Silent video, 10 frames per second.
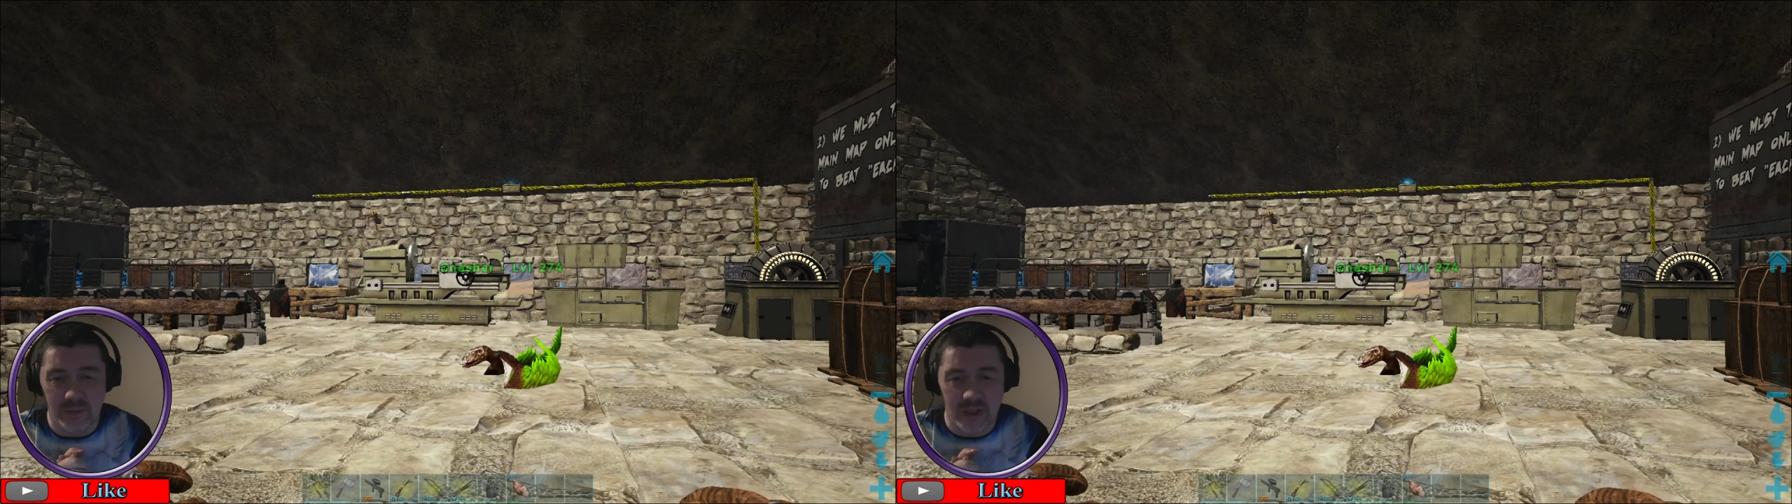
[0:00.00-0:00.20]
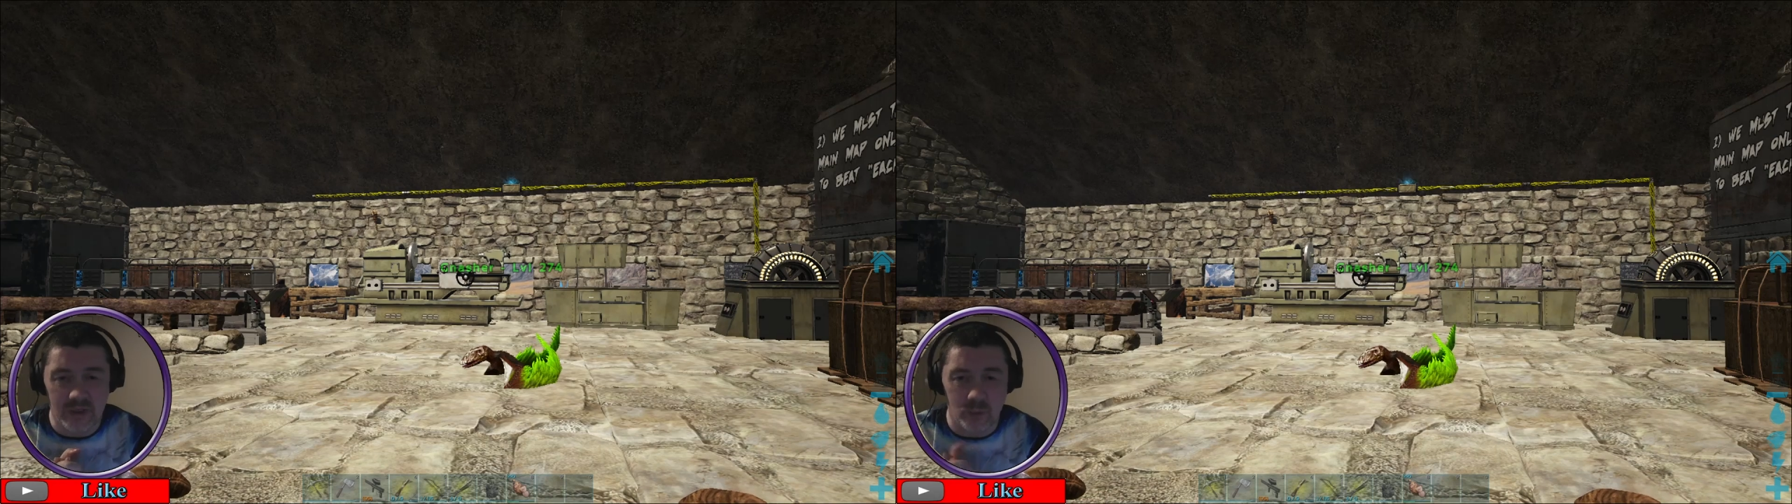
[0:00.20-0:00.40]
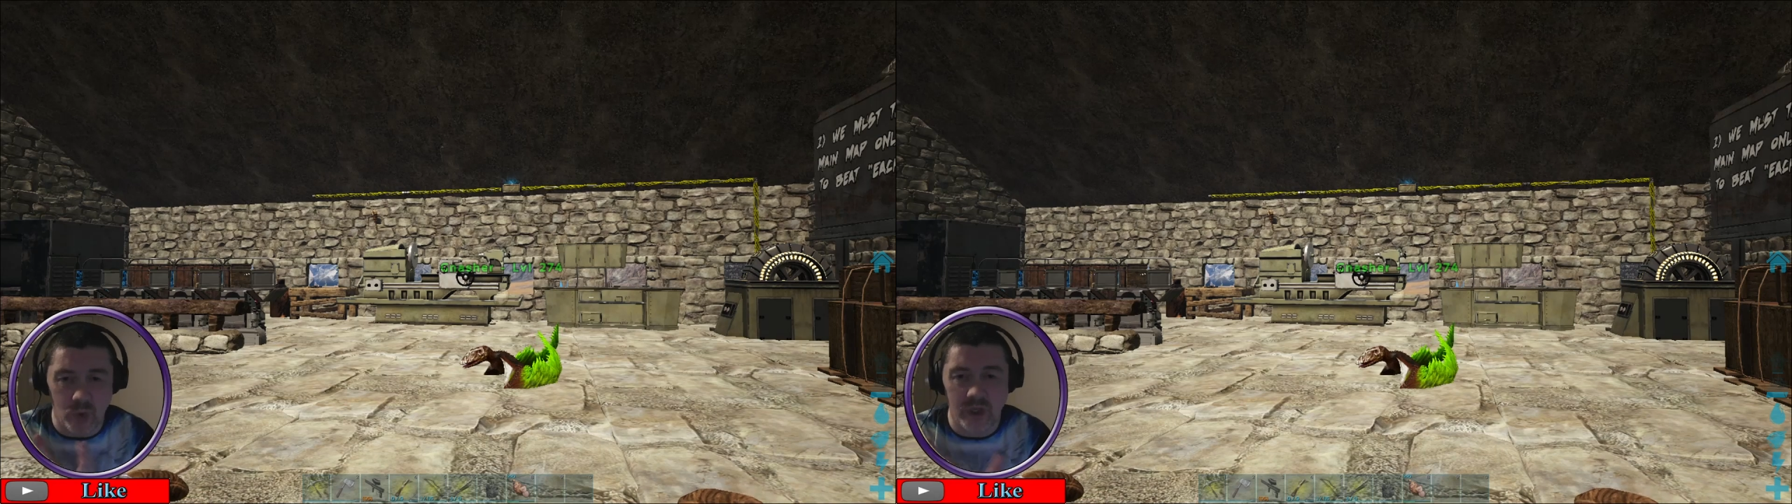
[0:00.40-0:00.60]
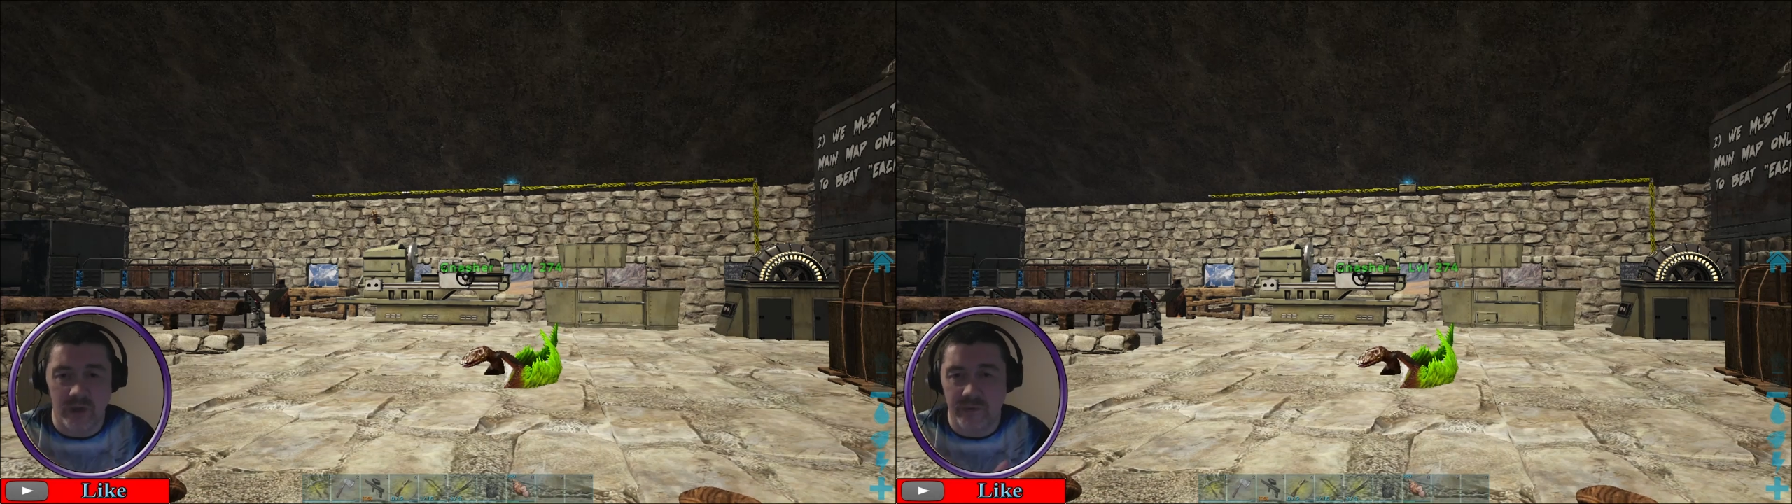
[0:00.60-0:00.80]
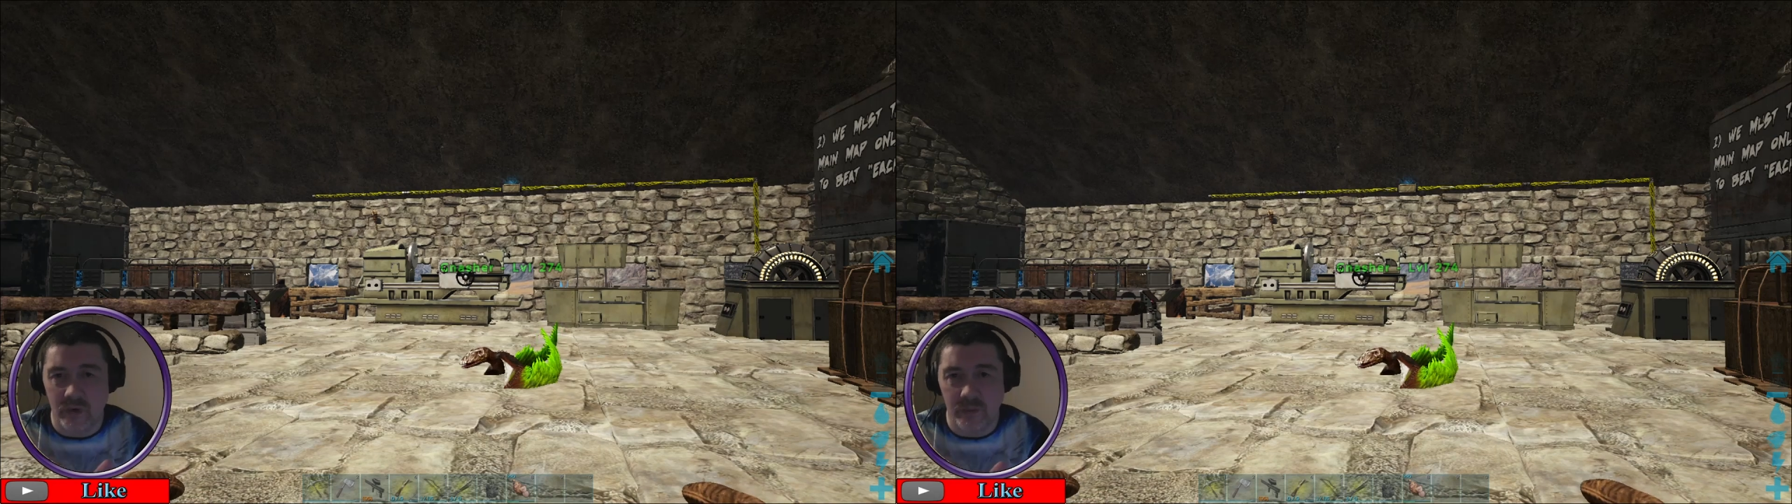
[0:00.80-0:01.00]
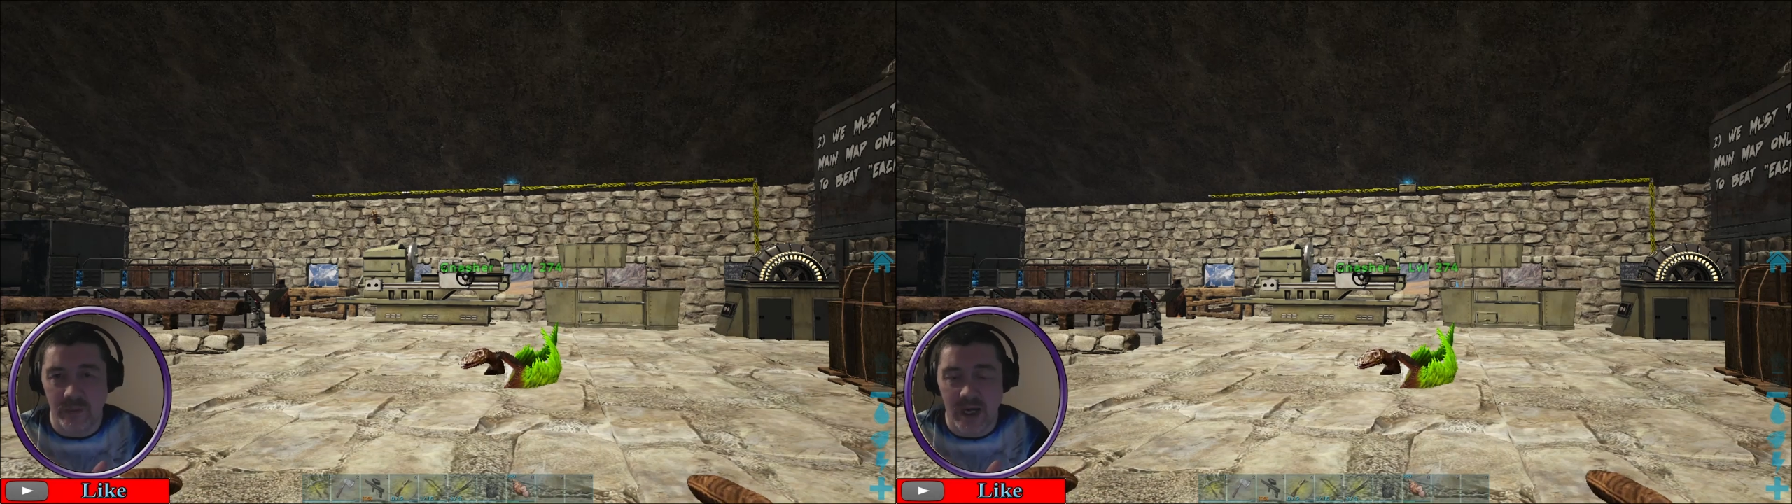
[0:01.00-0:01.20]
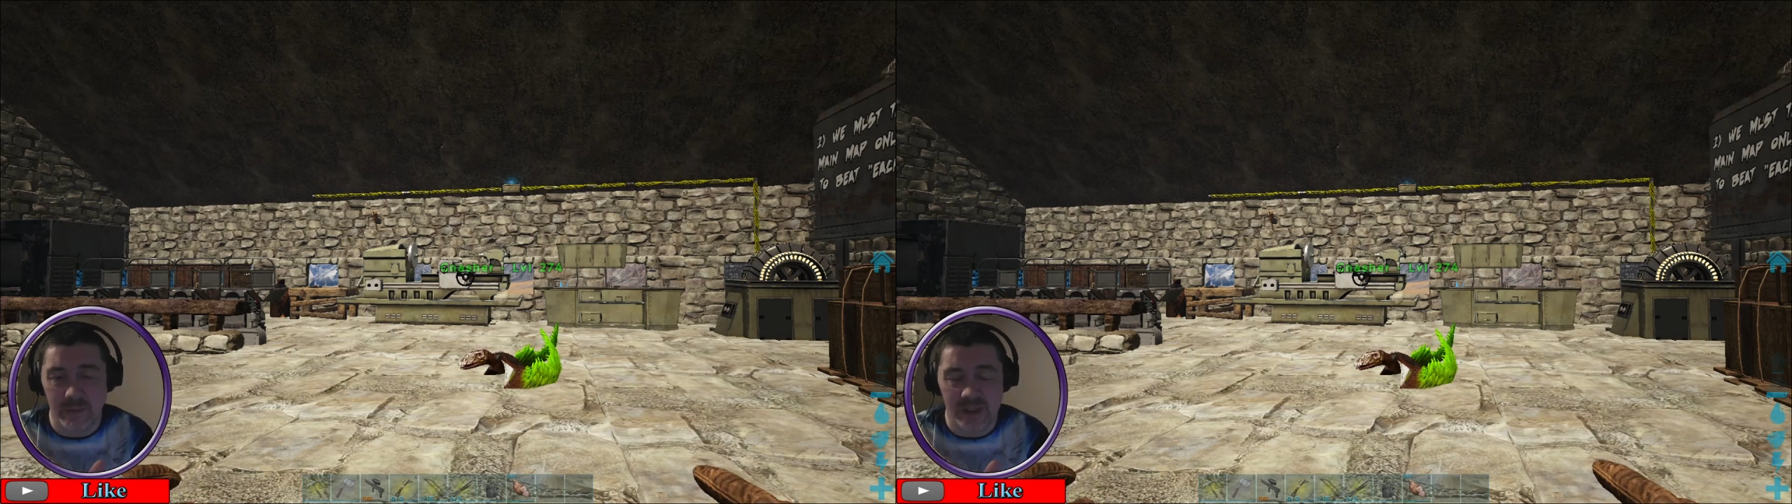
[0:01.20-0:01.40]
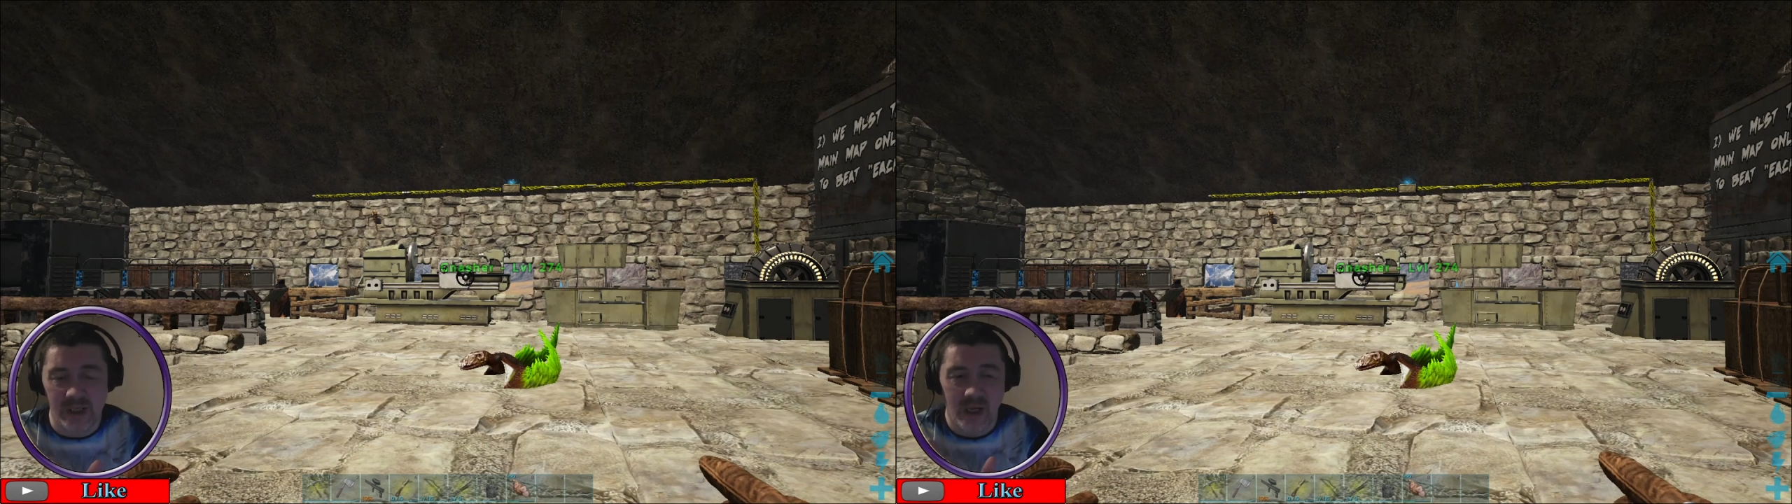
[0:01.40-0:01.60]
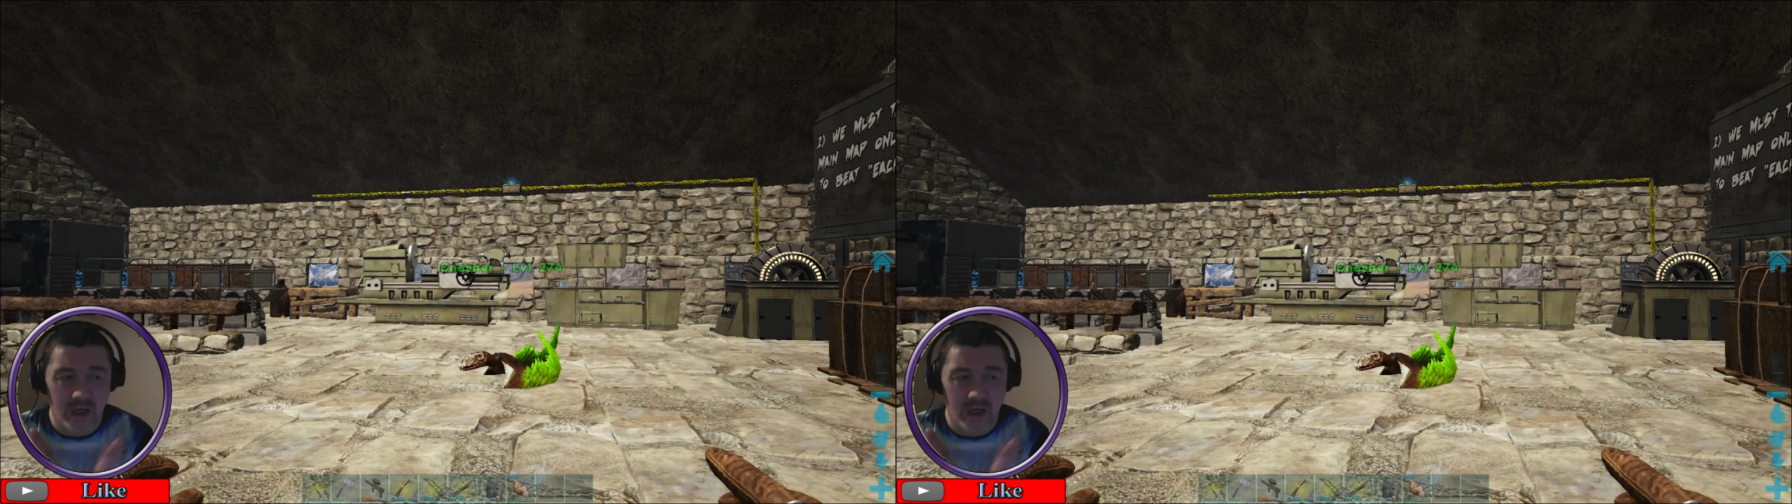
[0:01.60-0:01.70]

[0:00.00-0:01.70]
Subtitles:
picking one of the 4 maps,